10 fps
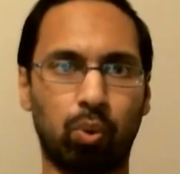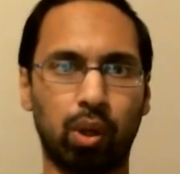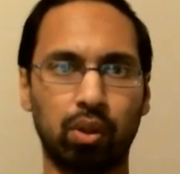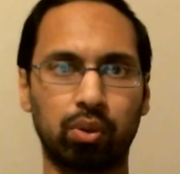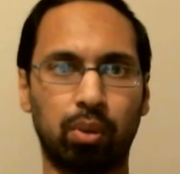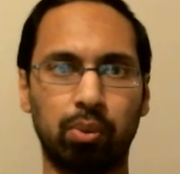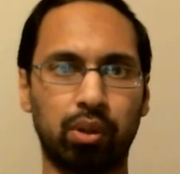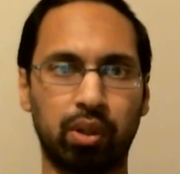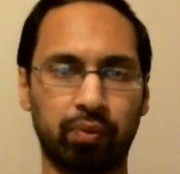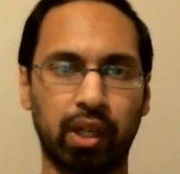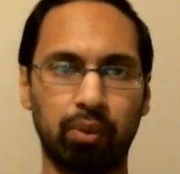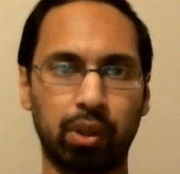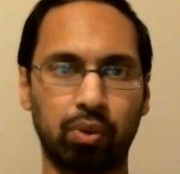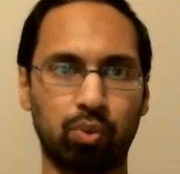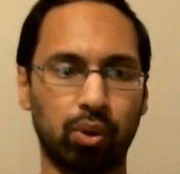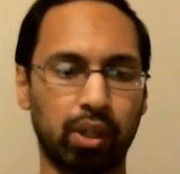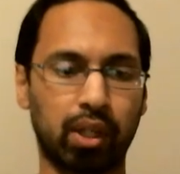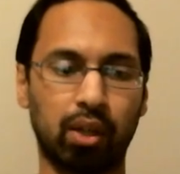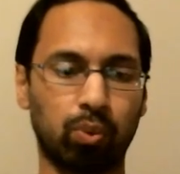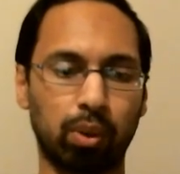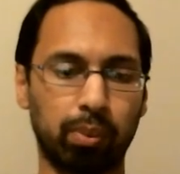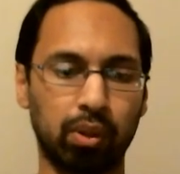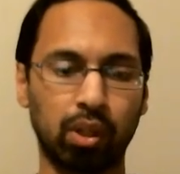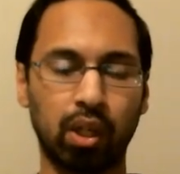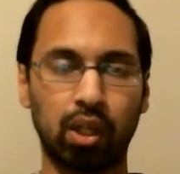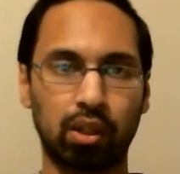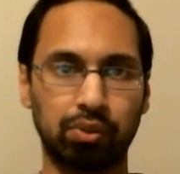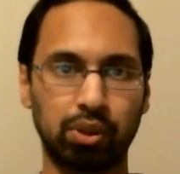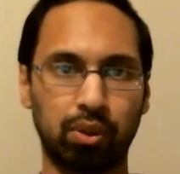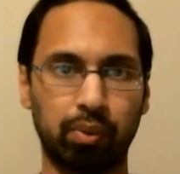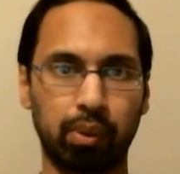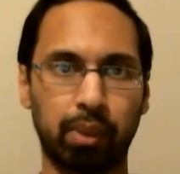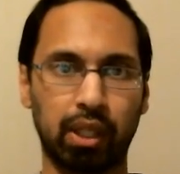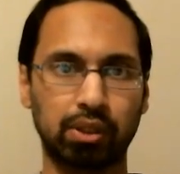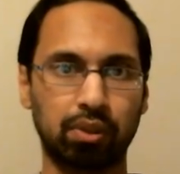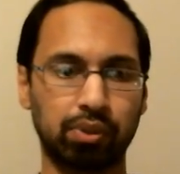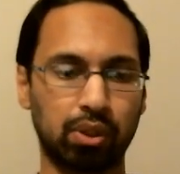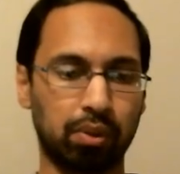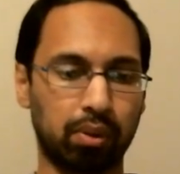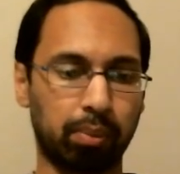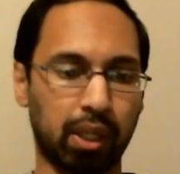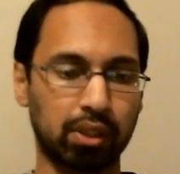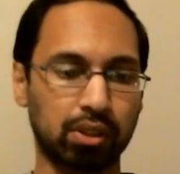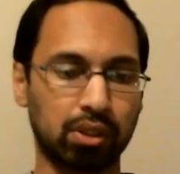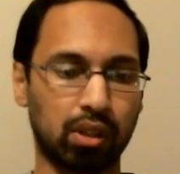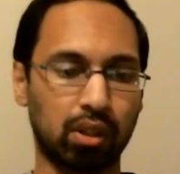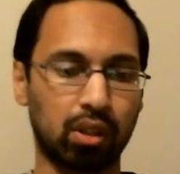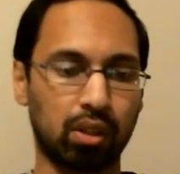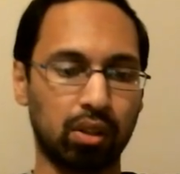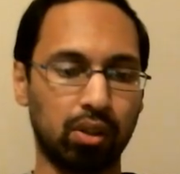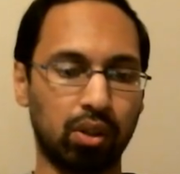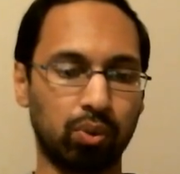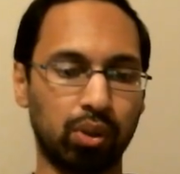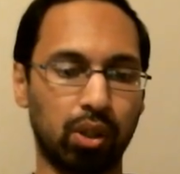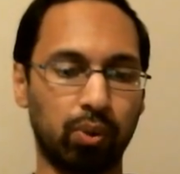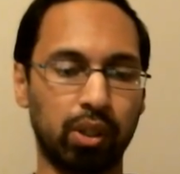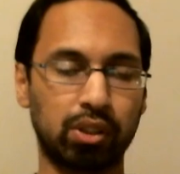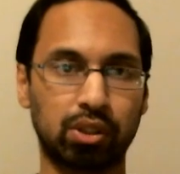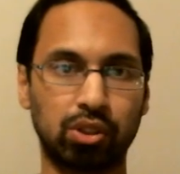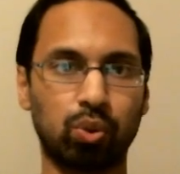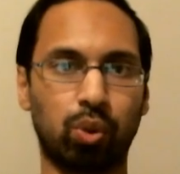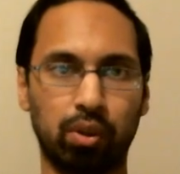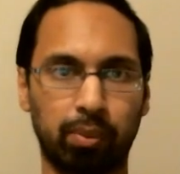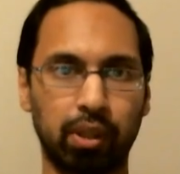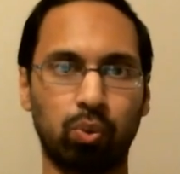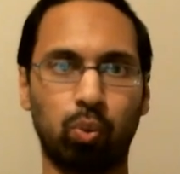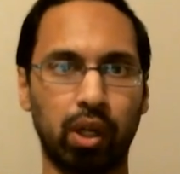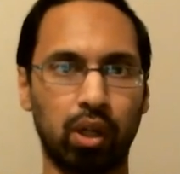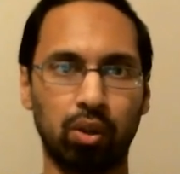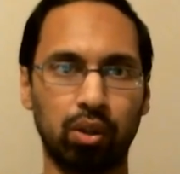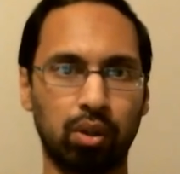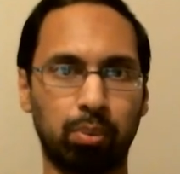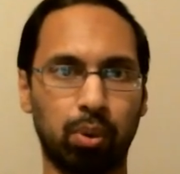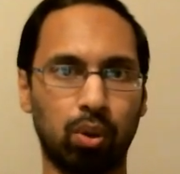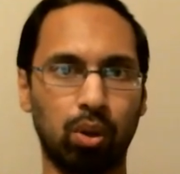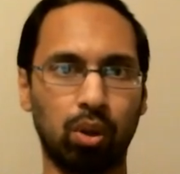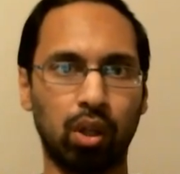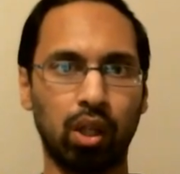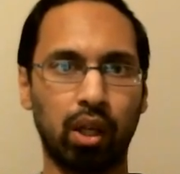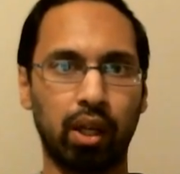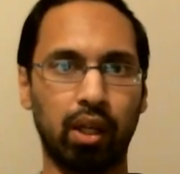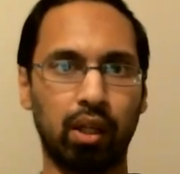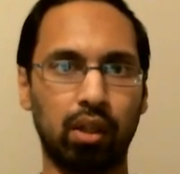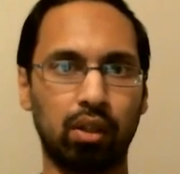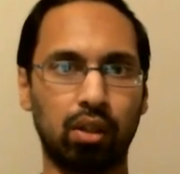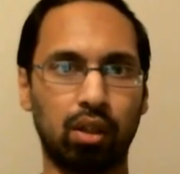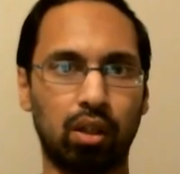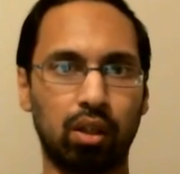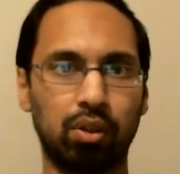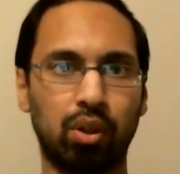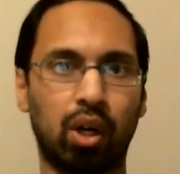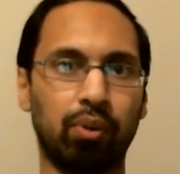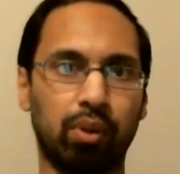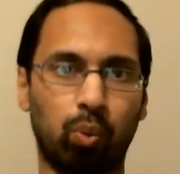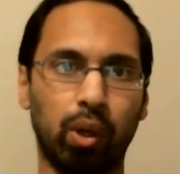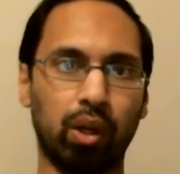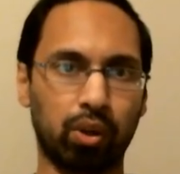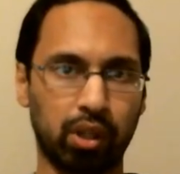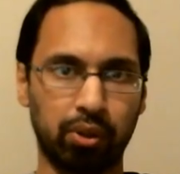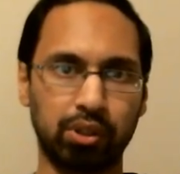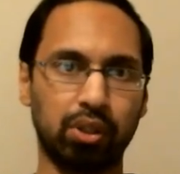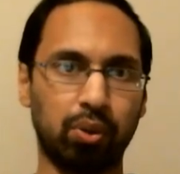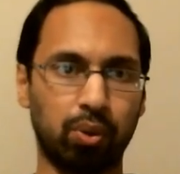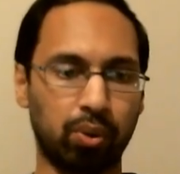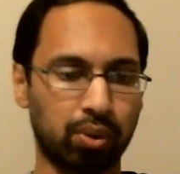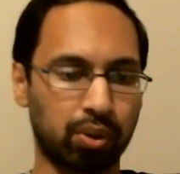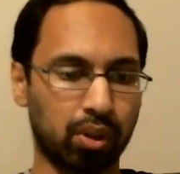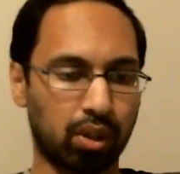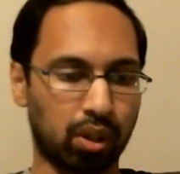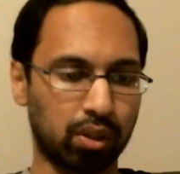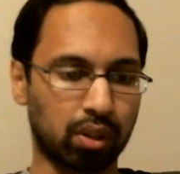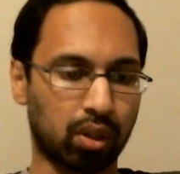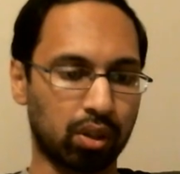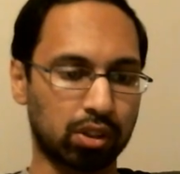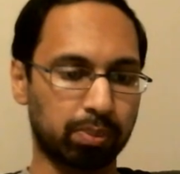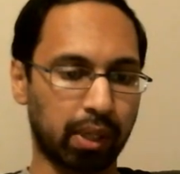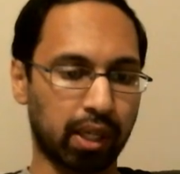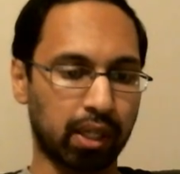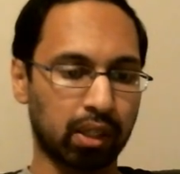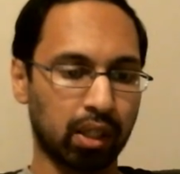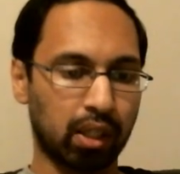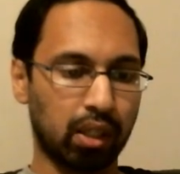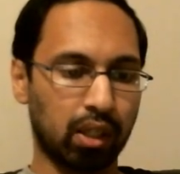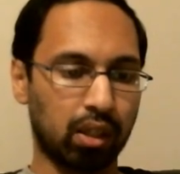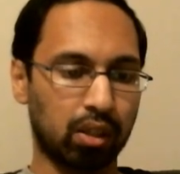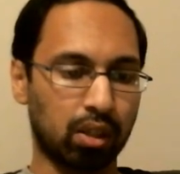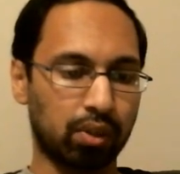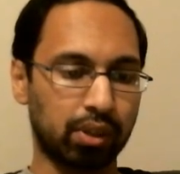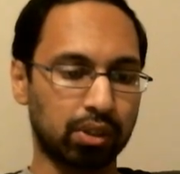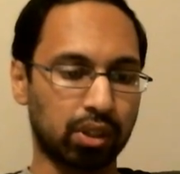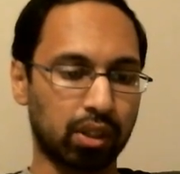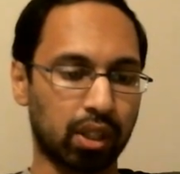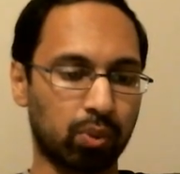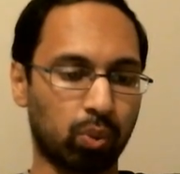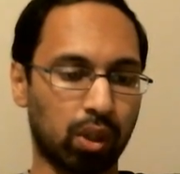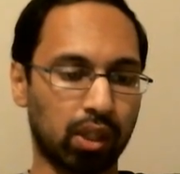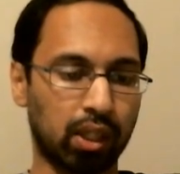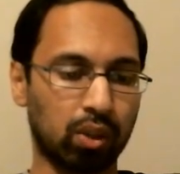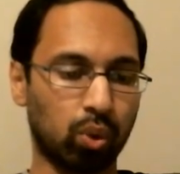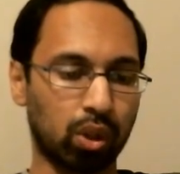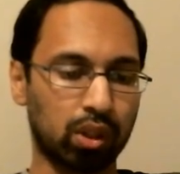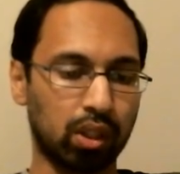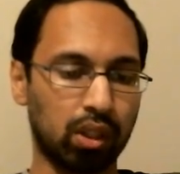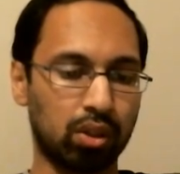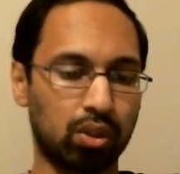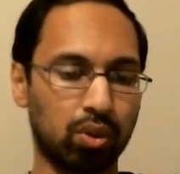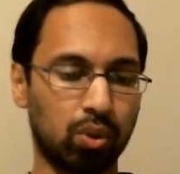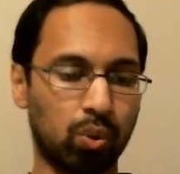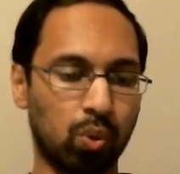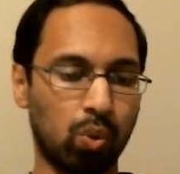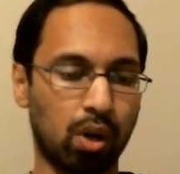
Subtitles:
al-Tabari, then fine, we can throw that out. What about Tafsir ibn Abbas? Tafsir ibn Abbas, narrates the story about the whale and the bull, and how the whale carries the earth on its back, and things like that. Well, I looked into